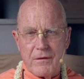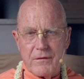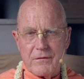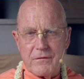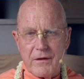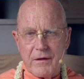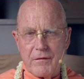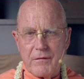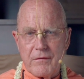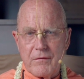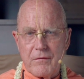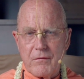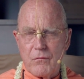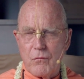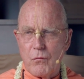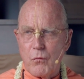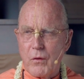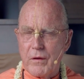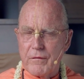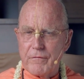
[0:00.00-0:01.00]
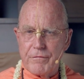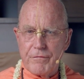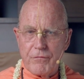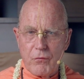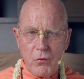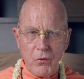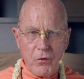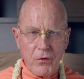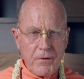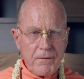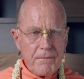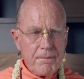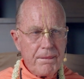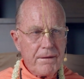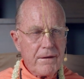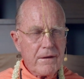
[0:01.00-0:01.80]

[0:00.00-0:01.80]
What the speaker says: 10.1.4,